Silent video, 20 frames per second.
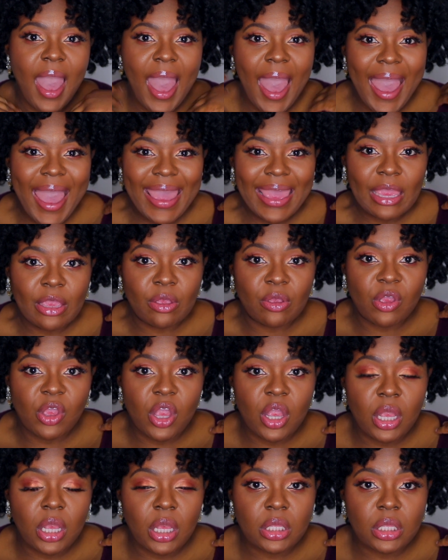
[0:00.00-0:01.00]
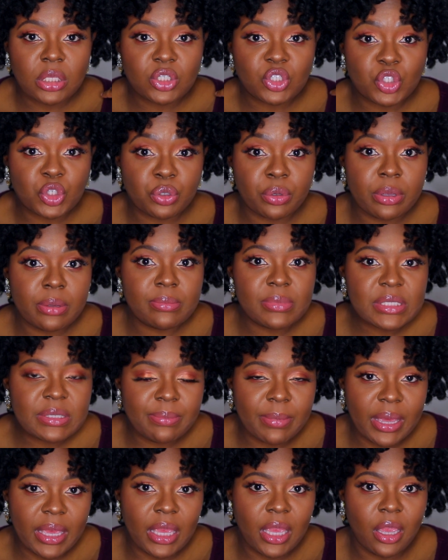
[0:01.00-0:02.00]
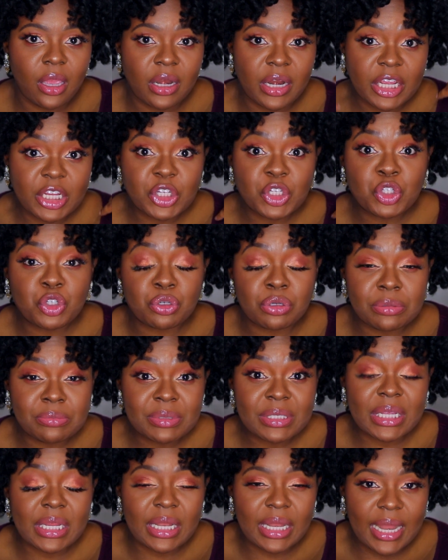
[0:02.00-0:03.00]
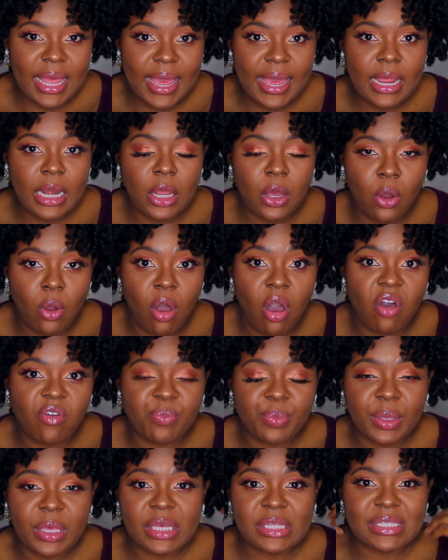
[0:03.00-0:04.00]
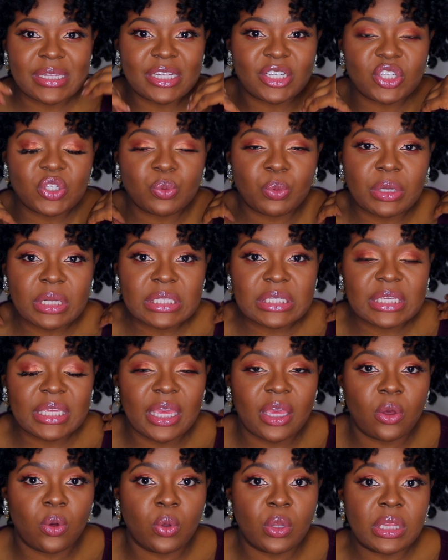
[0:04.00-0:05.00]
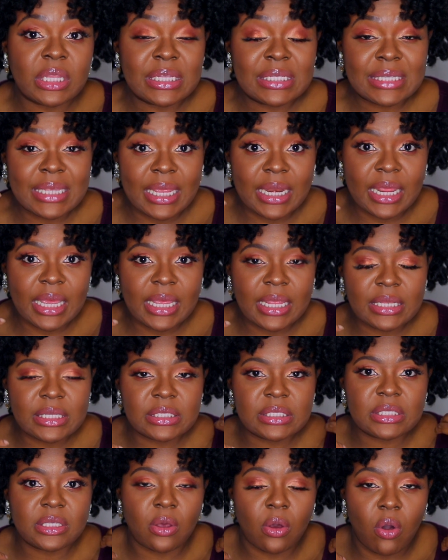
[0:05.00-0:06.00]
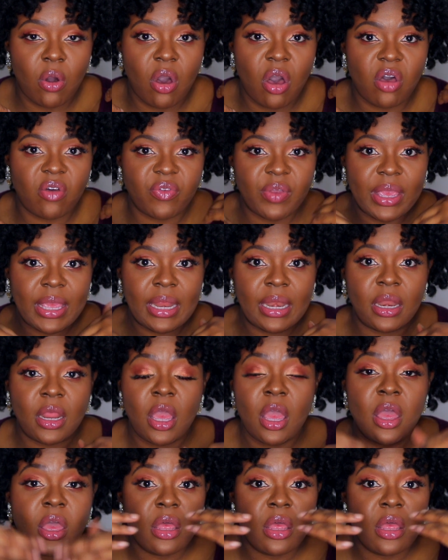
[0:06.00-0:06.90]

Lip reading: I trimmed my hair and I trimmed a lot off because I just wanted to get all the dead ends off and